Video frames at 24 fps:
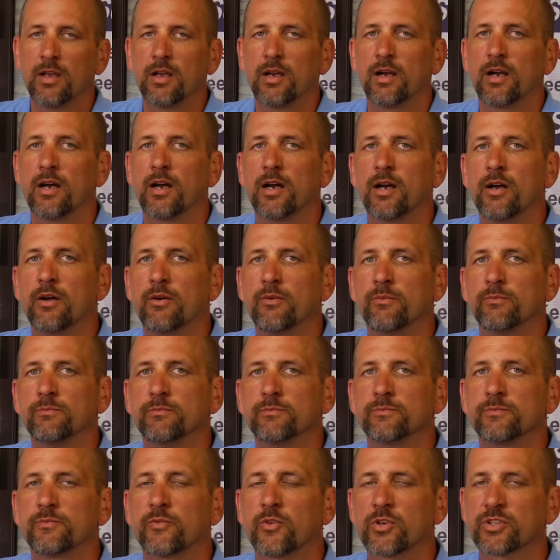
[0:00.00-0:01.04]

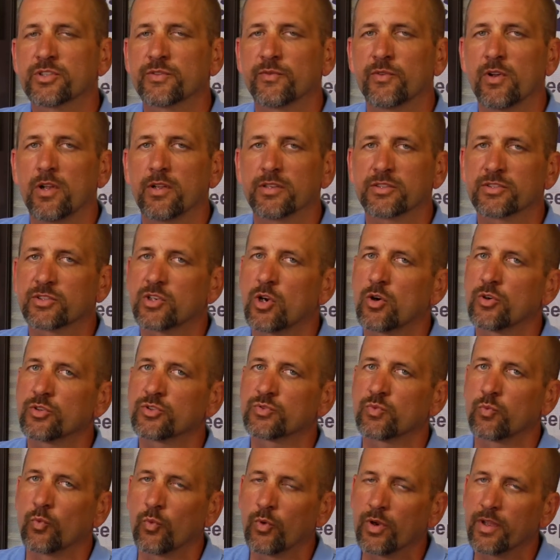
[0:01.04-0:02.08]
Um, first of all, it
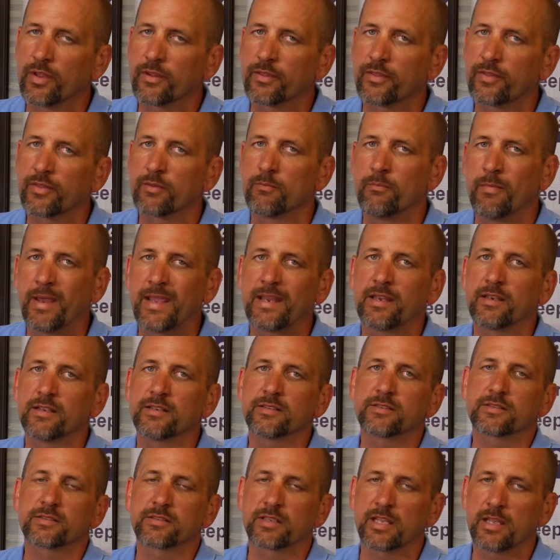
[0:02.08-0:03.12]
starts with
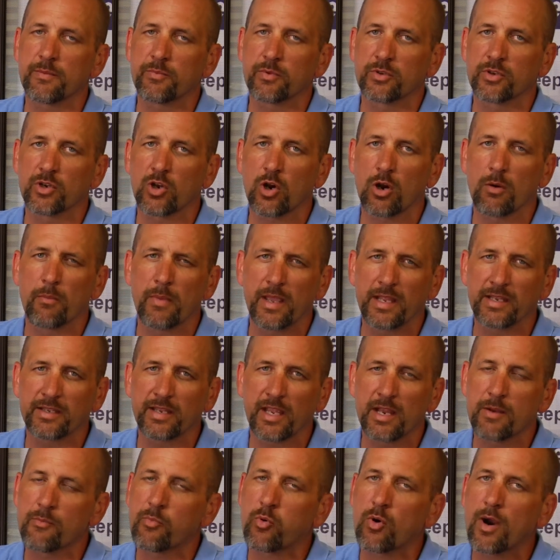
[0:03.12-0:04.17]
maintenance, keeping your car
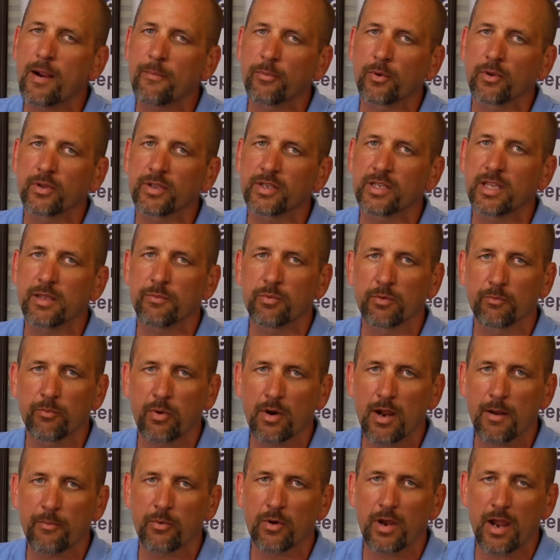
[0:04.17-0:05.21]
maintained properly, keeping
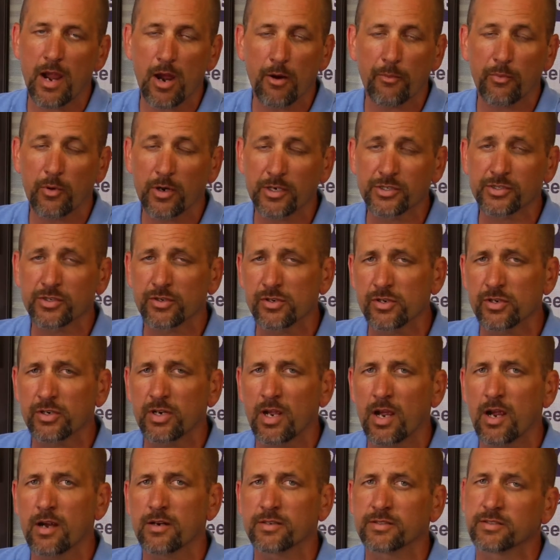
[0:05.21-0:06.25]
proper air pressure in your
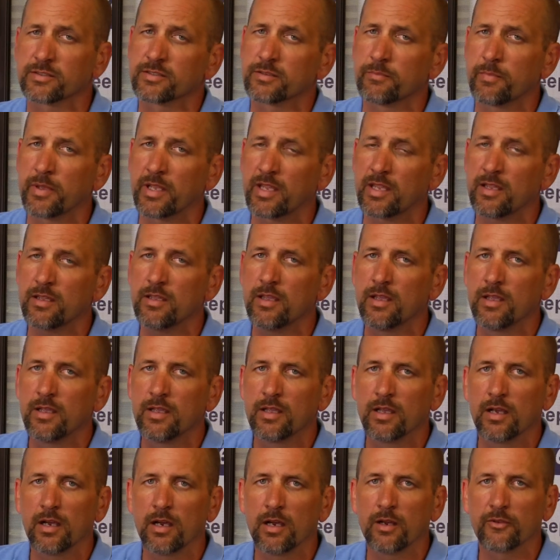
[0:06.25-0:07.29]
tires is a biggie.
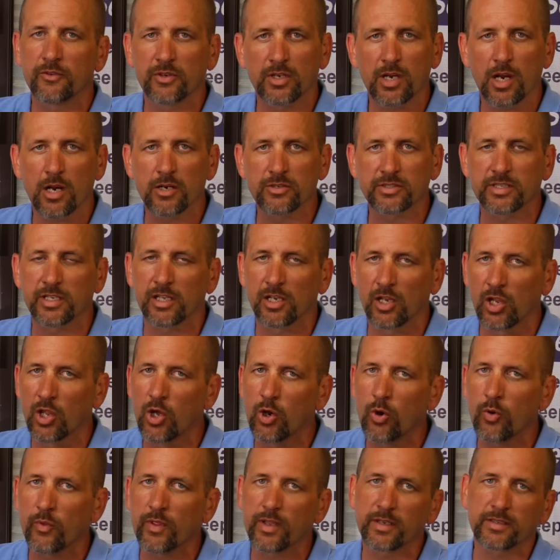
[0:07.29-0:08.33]
Uh, if your tires get
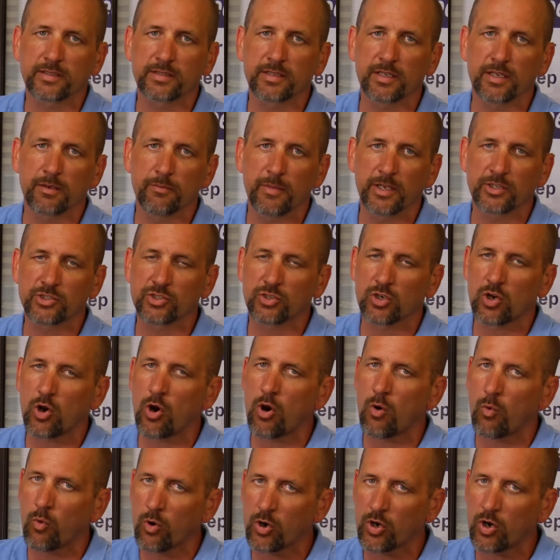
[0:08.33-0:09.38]
low, that uh, makes your
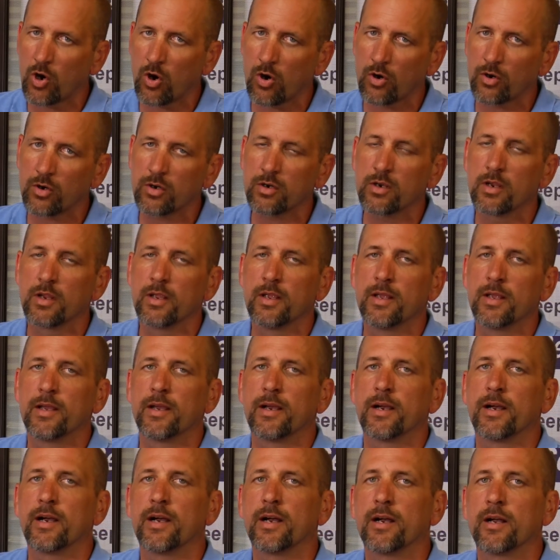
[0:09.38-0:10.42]
car work harder,
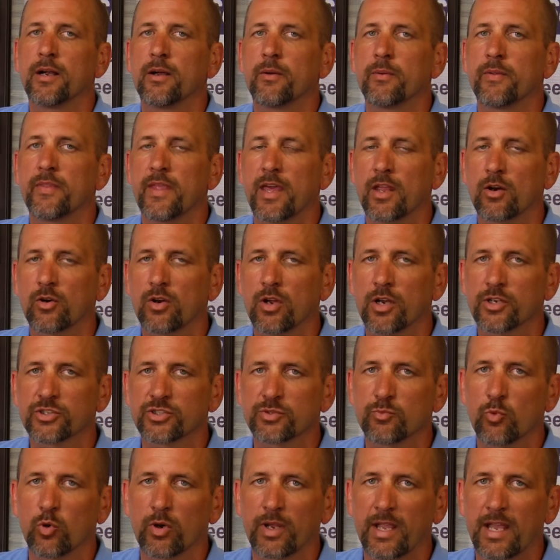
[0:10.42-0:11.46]
uh, and that'll cost
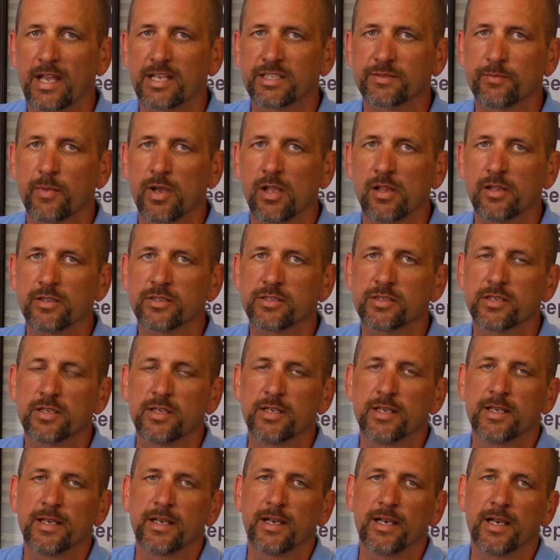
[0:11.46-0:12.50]
you more gas mileage.
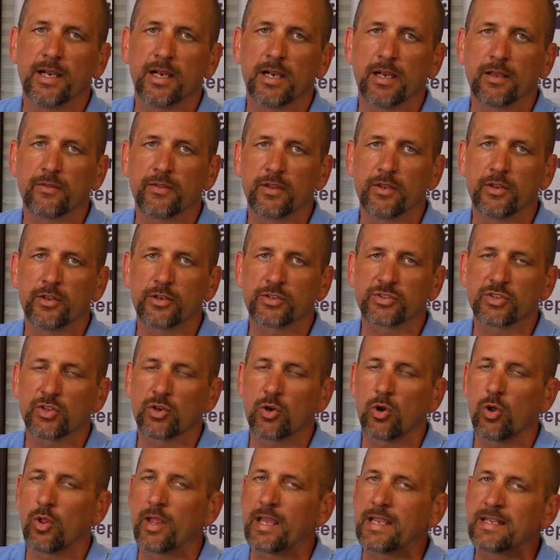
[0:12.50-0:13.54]
Uh, then there's the
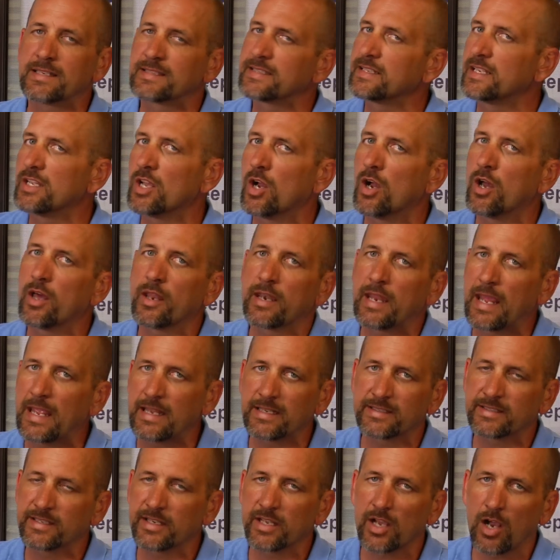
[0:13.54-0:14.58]
whole A C on, A
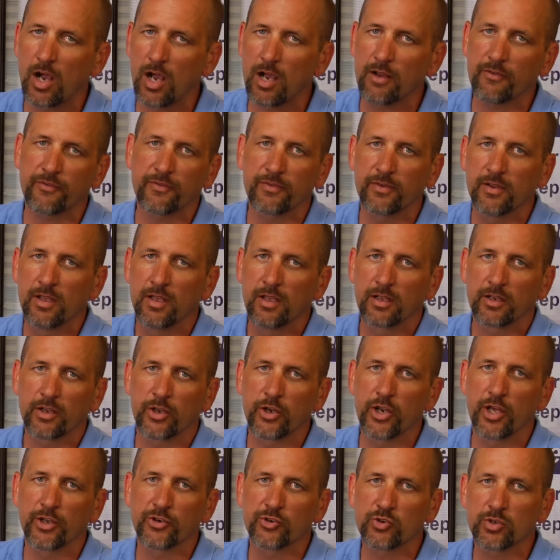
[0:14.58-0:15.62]
C off
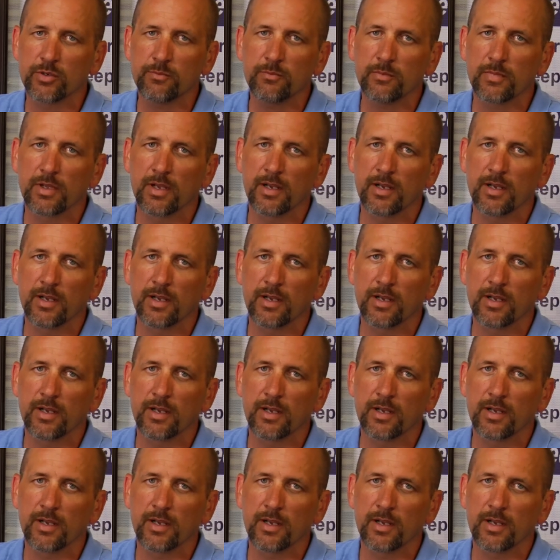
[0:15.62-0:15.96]
conundrum.